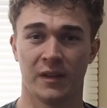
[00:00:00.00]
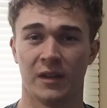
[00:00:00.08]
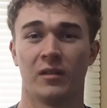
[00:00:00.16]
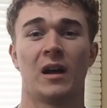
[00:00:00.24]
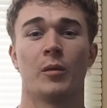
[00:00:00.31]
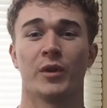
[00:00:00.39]
he'd
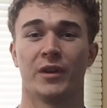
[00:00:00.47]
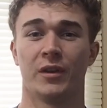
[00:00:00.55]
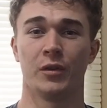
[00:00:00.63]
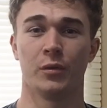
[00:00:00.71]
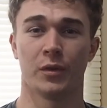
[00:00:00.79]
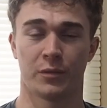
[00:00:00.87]
allow me to
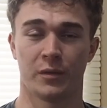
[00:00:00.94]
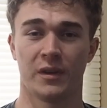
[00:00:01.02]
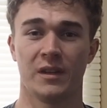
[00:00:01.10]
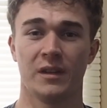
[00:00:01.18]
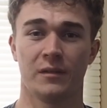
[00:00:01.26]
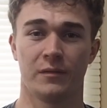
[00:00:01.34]
do a
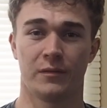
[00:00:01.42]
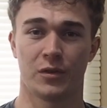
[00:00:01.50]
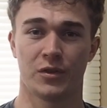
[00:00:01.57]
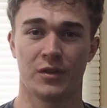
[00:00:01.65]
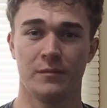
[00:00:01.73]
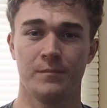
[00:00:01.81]
3D
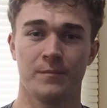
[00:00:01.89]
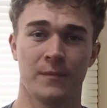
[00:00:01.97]
version.